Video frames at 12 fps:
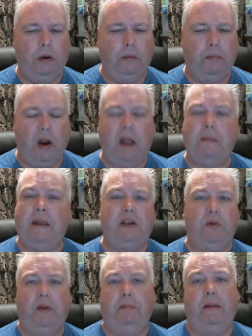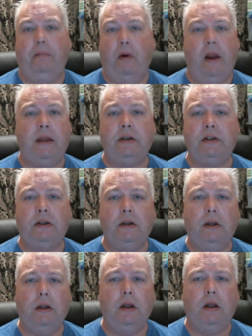primates with big brains.
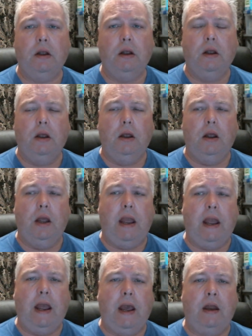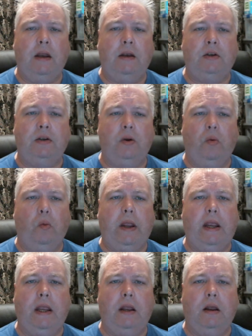And
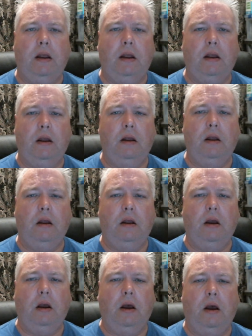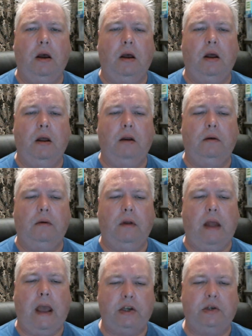we
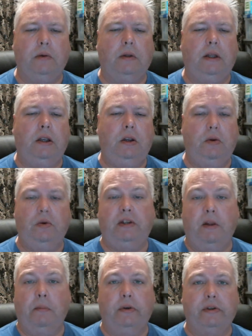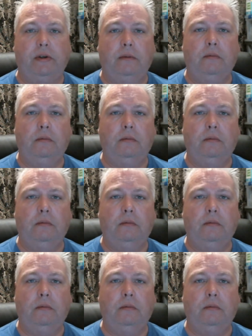actually use symbols.